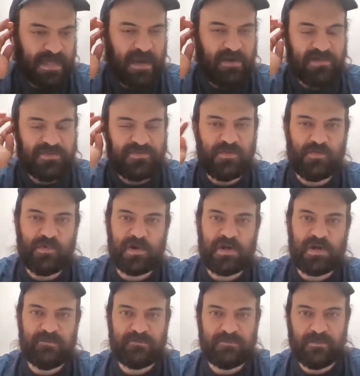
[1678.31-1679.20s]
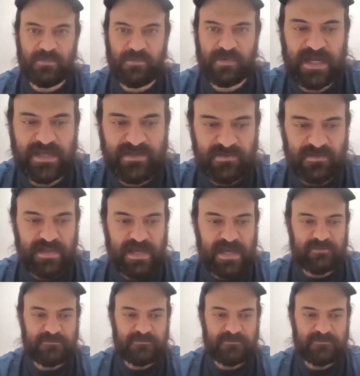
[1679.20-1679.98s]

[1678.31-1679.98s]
I always feel more comfortable when I do that.